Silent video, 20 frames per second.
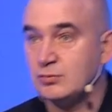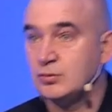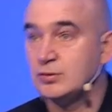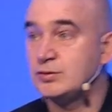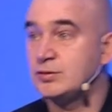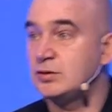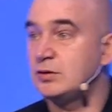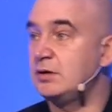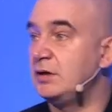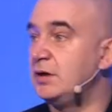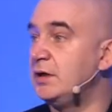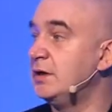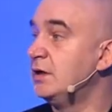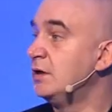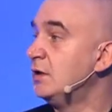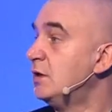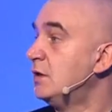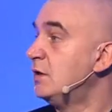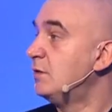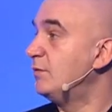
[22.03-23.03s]
Most certainly,
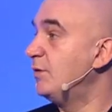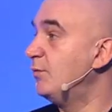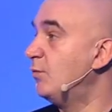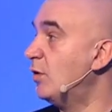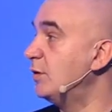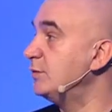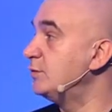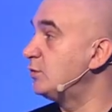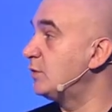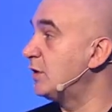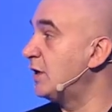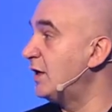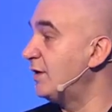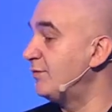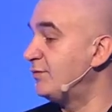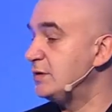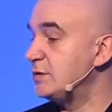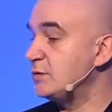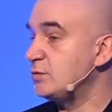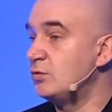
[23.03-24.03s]
we want to
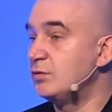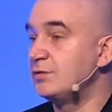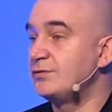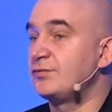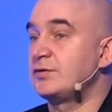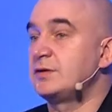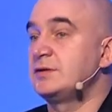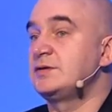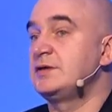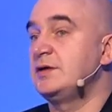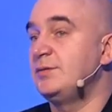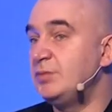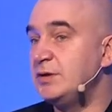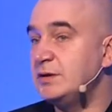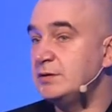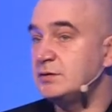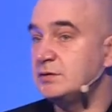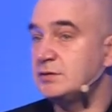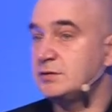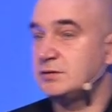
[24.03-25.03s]
have this conference
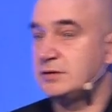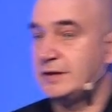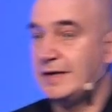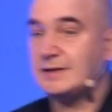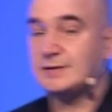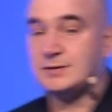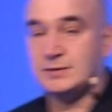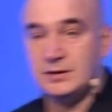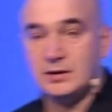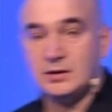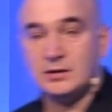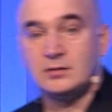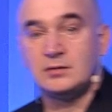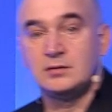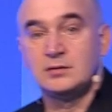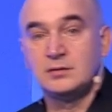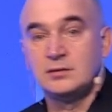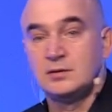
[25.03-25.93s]
repeated next year